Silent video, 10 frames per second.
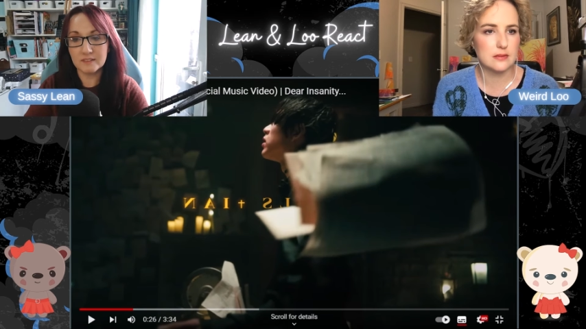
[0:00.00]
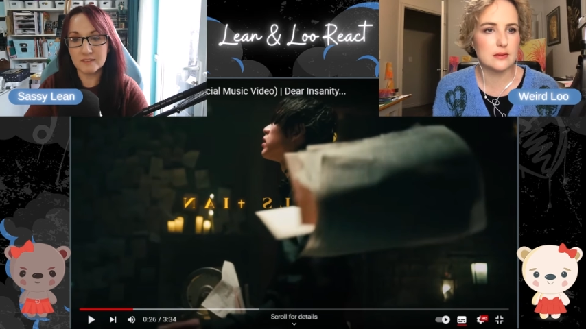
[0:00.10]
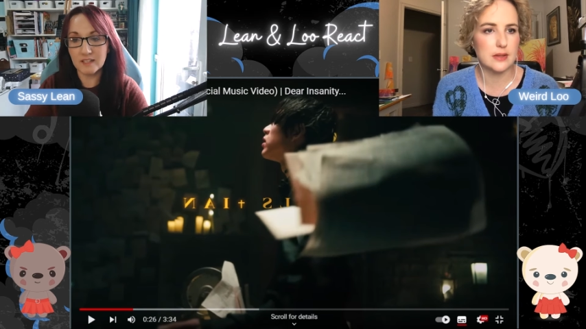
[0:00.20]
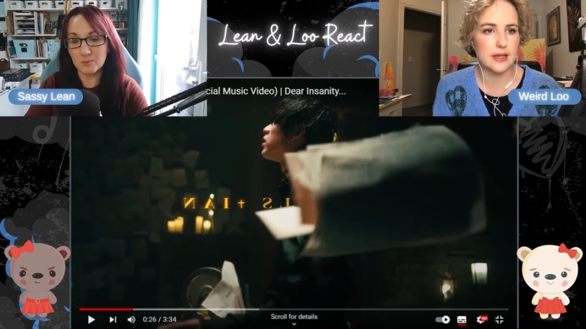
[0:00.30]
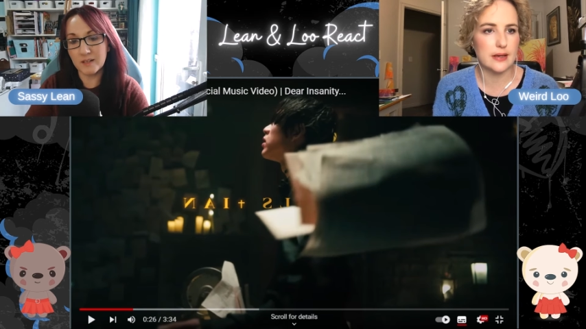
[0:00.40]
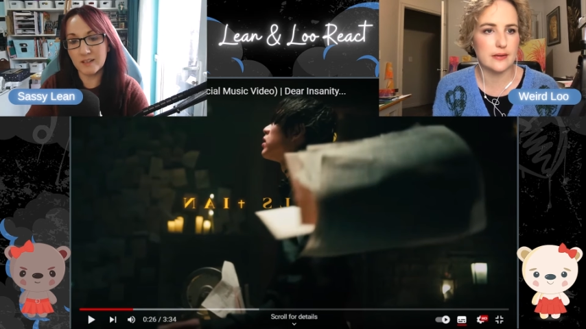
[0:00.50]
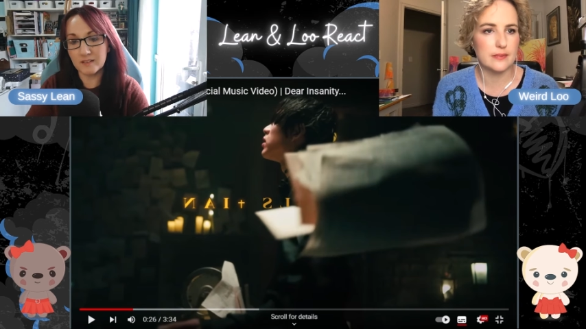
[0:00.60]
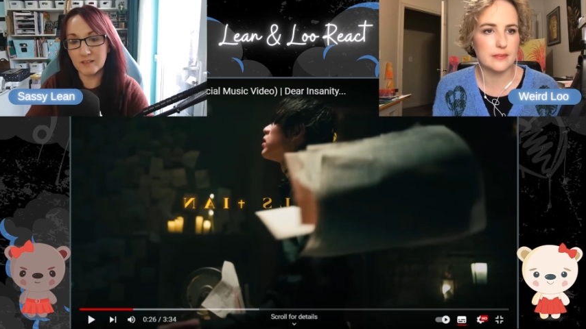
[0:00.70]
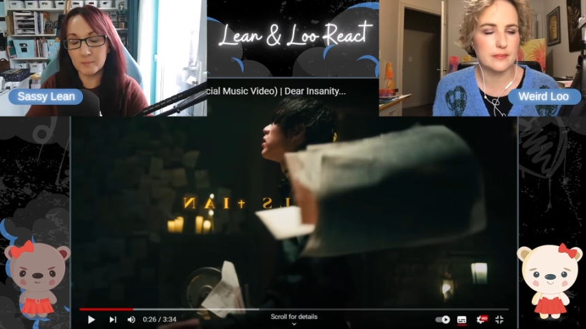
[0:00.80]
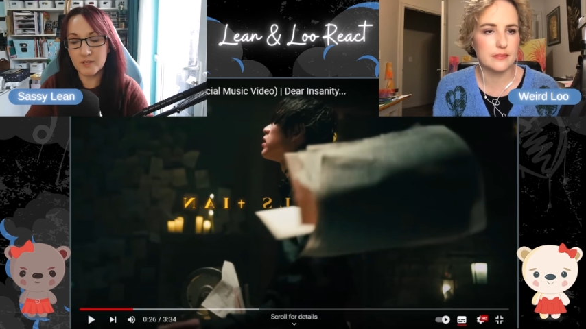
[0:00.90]
Speaker 1: Yeah. That's what I,
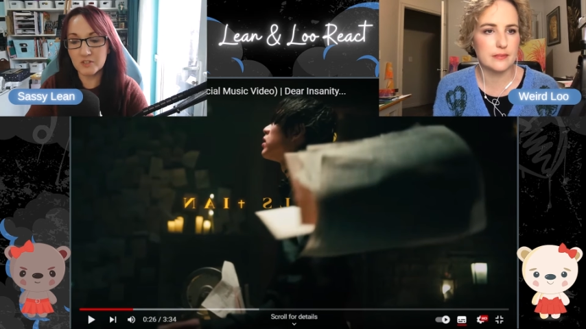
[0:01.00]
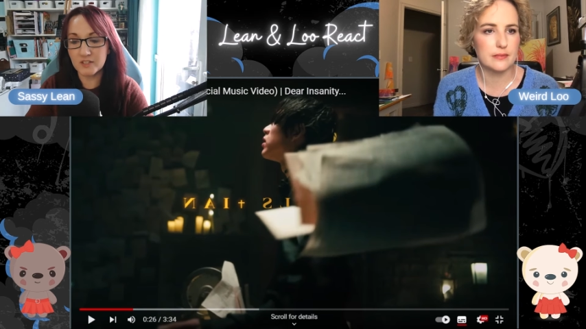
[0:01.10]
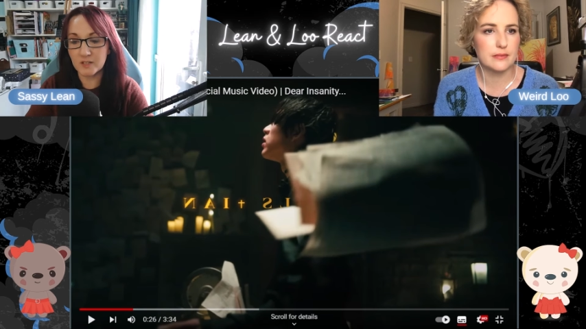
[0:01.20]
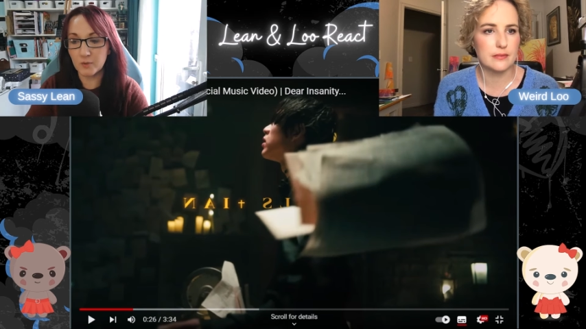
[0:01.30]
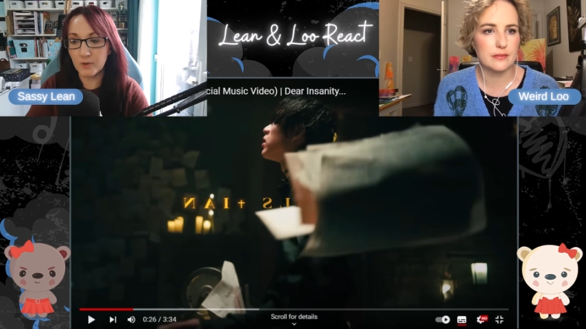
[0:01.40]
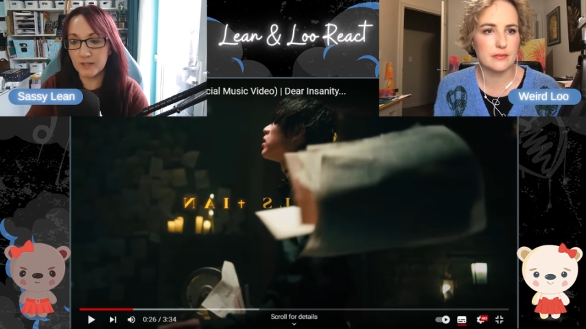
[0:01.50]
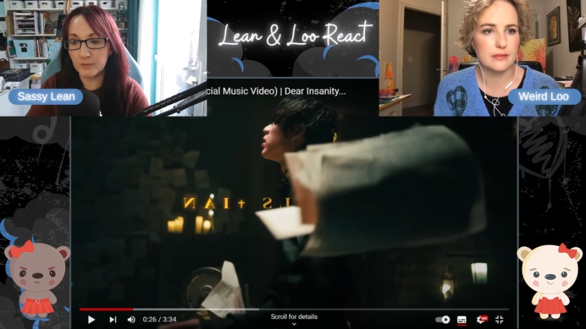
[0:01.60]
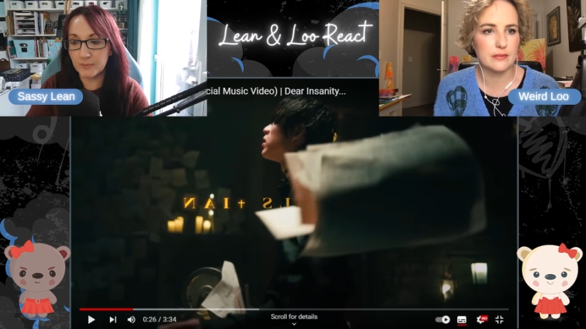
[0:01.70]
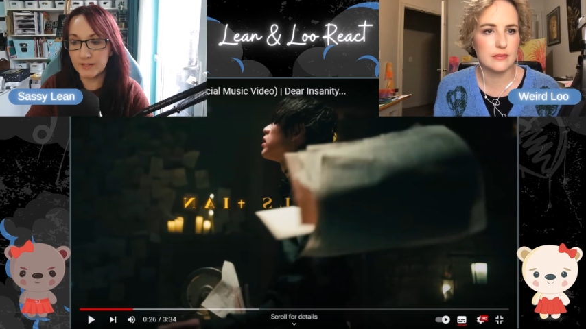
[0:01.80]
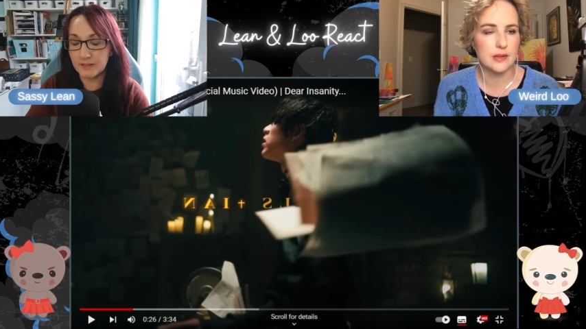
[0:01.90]
I got
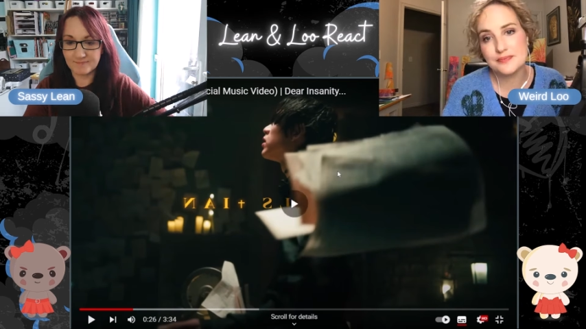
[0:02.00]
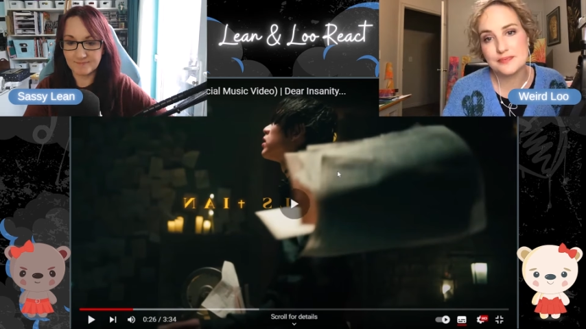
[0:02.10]
anyway.